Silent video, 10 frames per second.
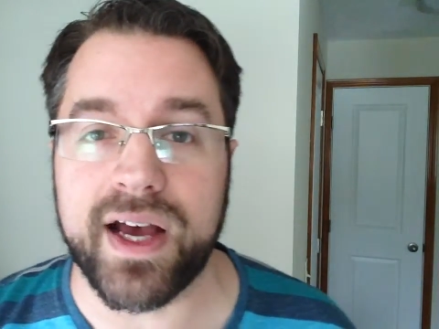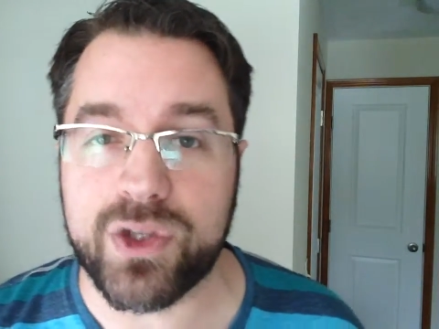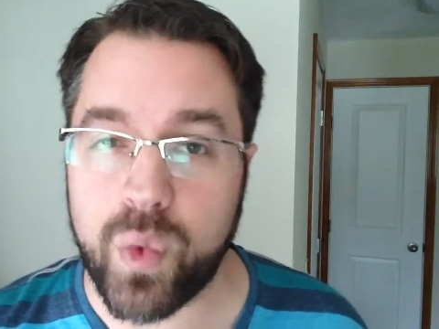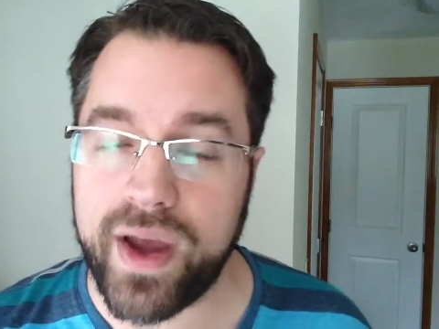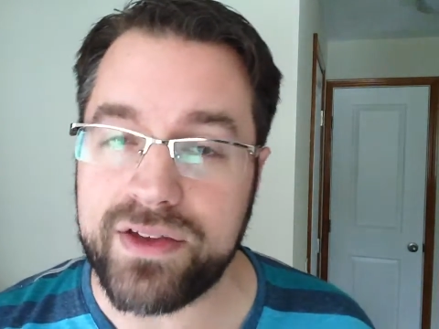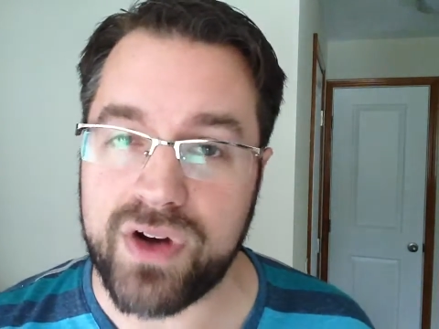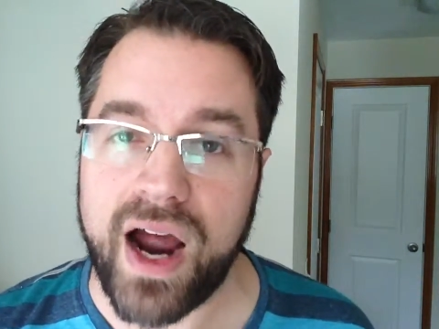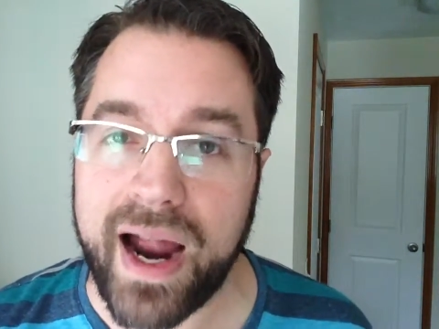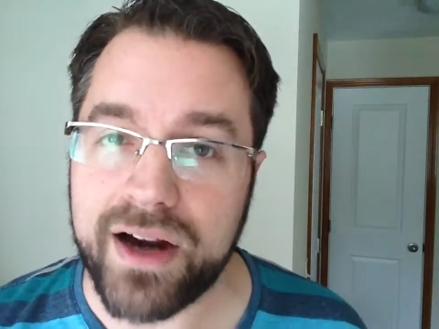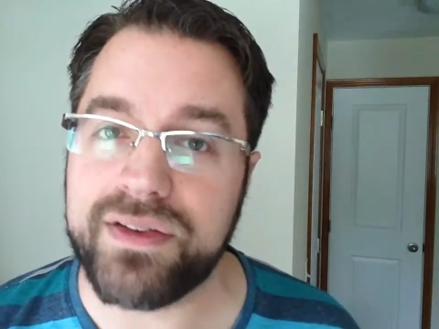God's ways are
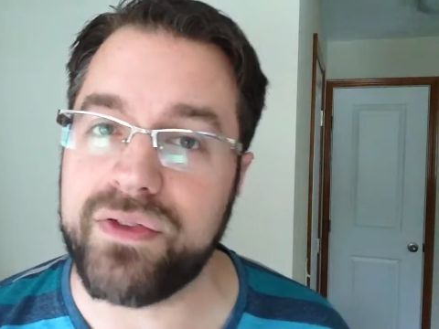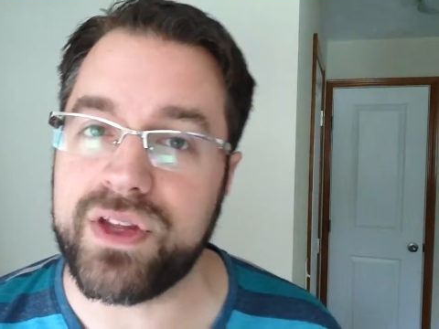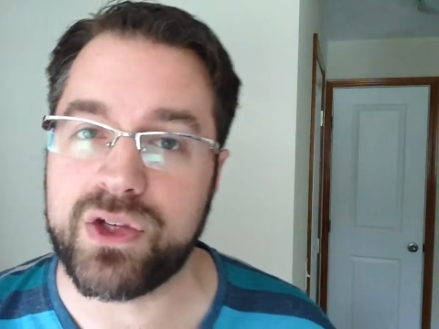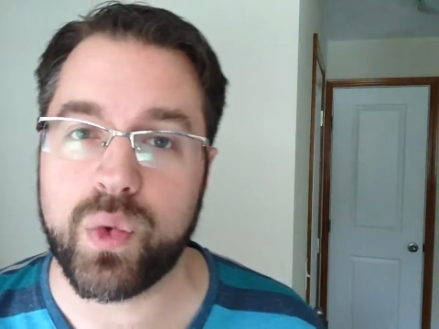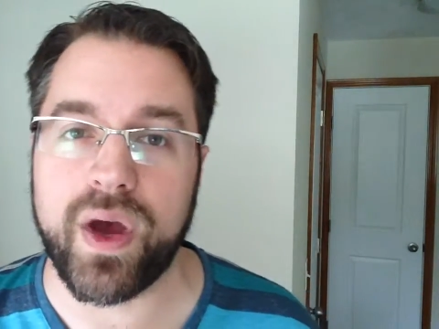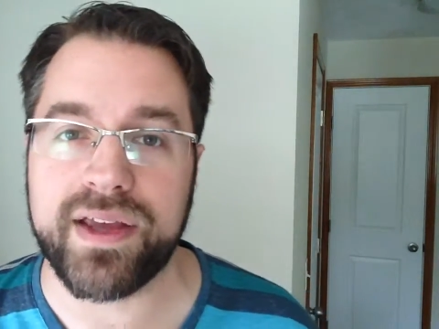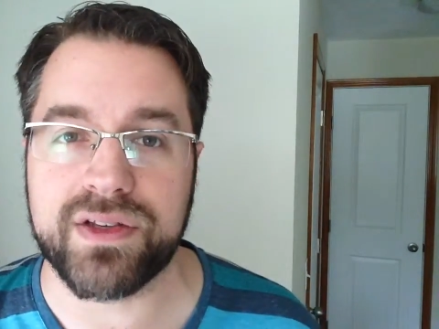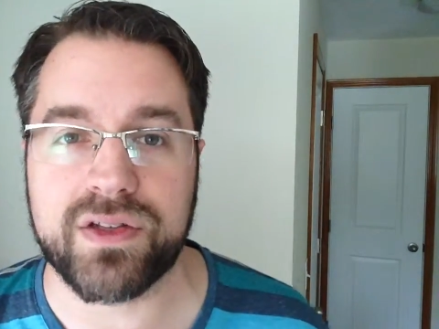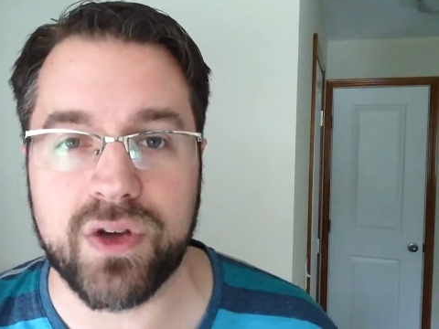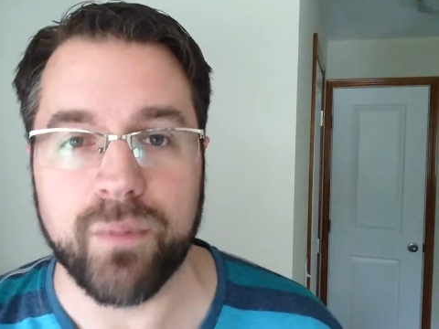higher than these ways,
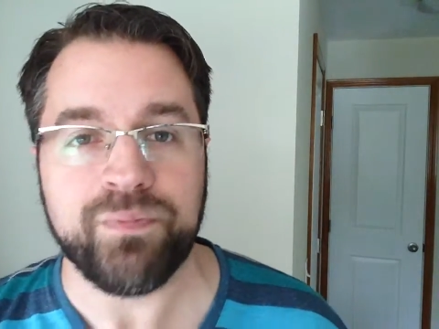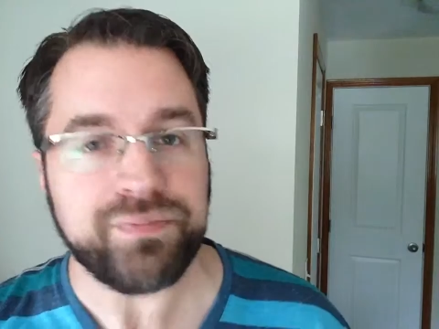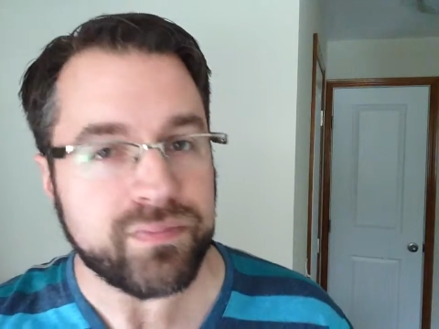and so